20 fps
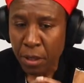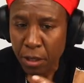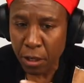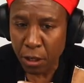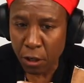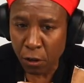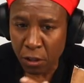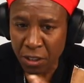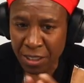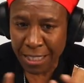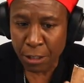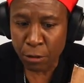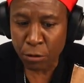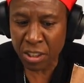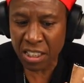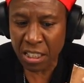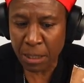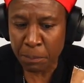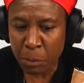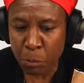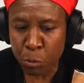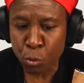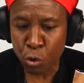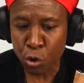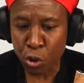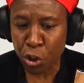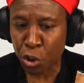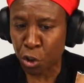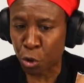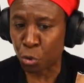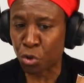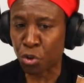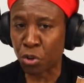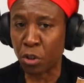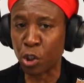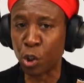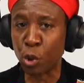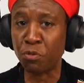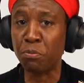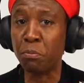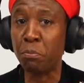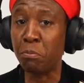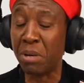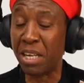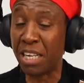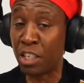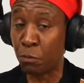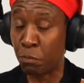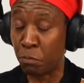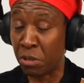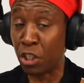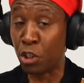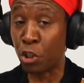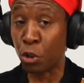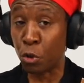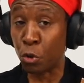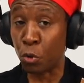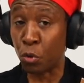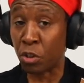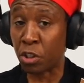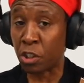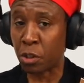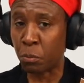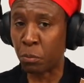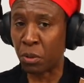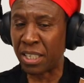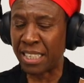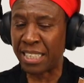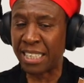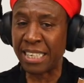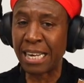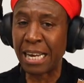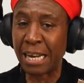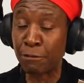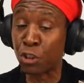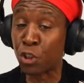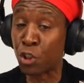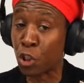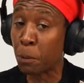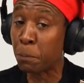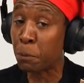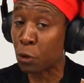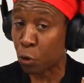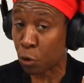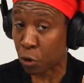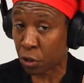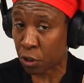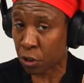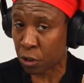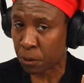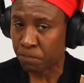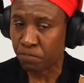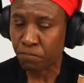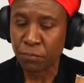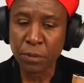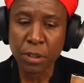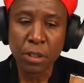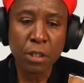You know, because I noticed that people would just do songs with major hooks, but they didn't have sub hooks.